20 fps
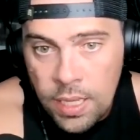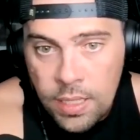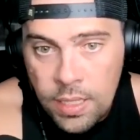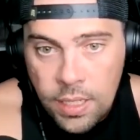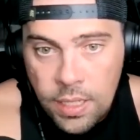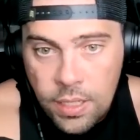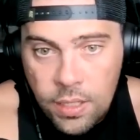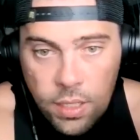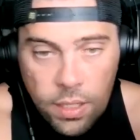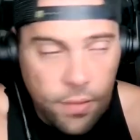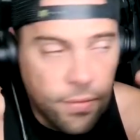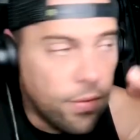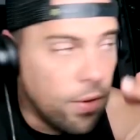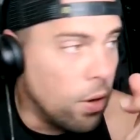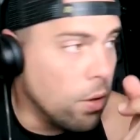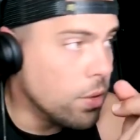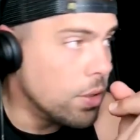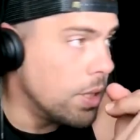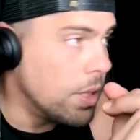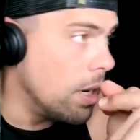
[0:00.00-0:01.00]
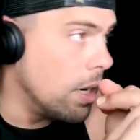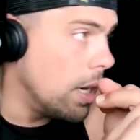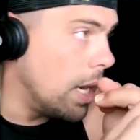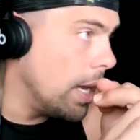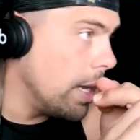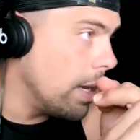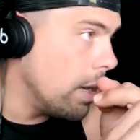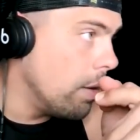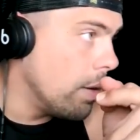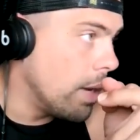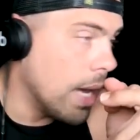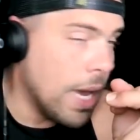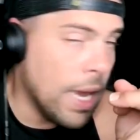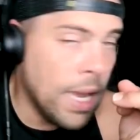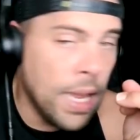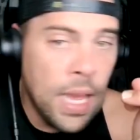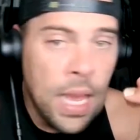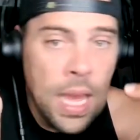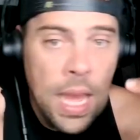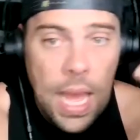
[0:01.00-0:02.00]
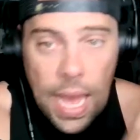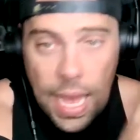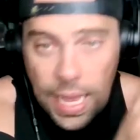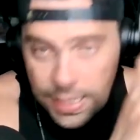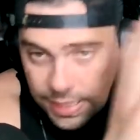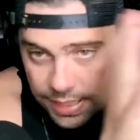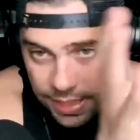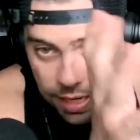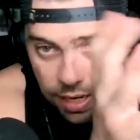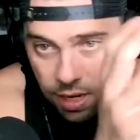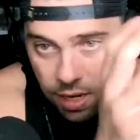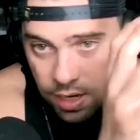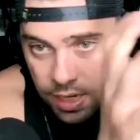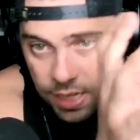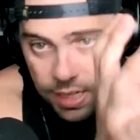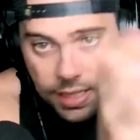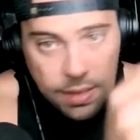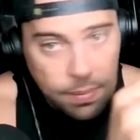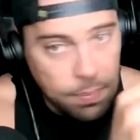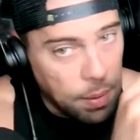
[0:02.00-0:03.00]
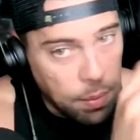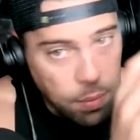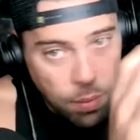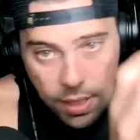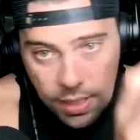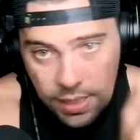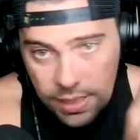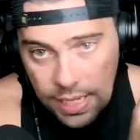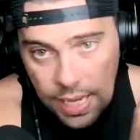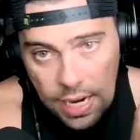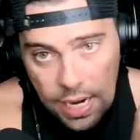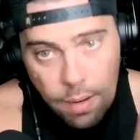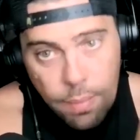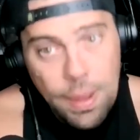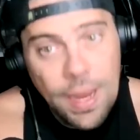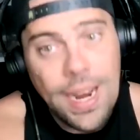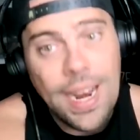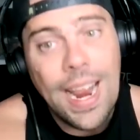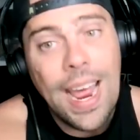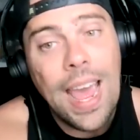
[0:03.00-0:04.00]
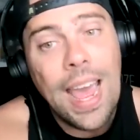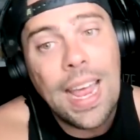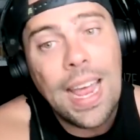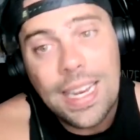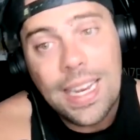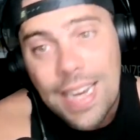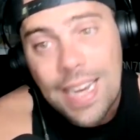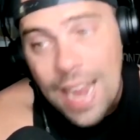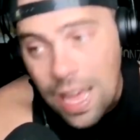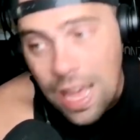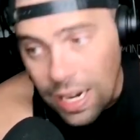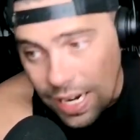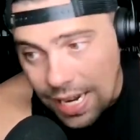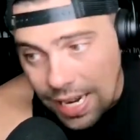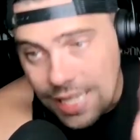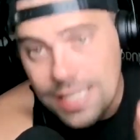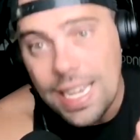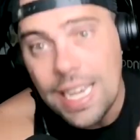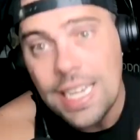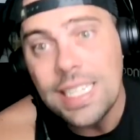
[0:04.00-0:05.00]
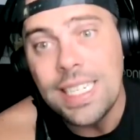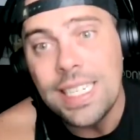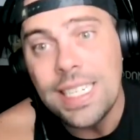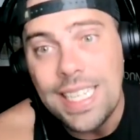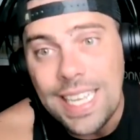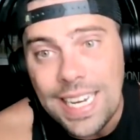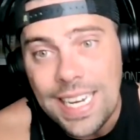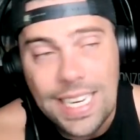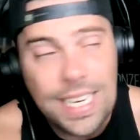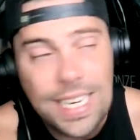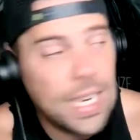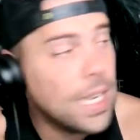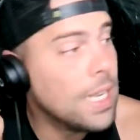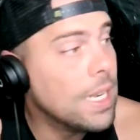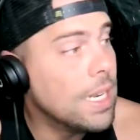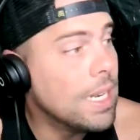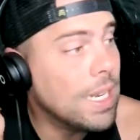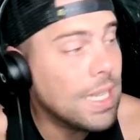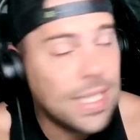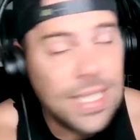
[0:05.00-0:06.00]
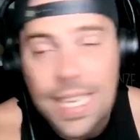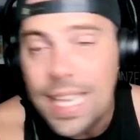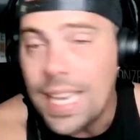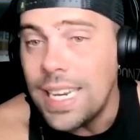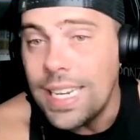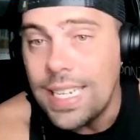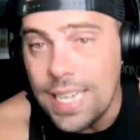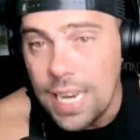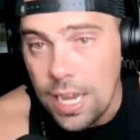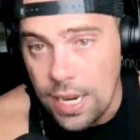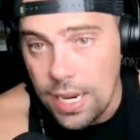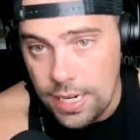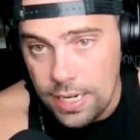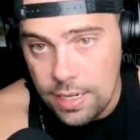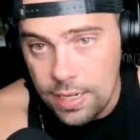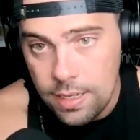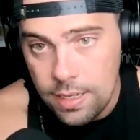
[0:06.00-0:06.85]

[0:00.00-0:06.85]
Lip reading: These are the folks that are like, okay, I see all this. People are excited about it. Now let's actually get it done.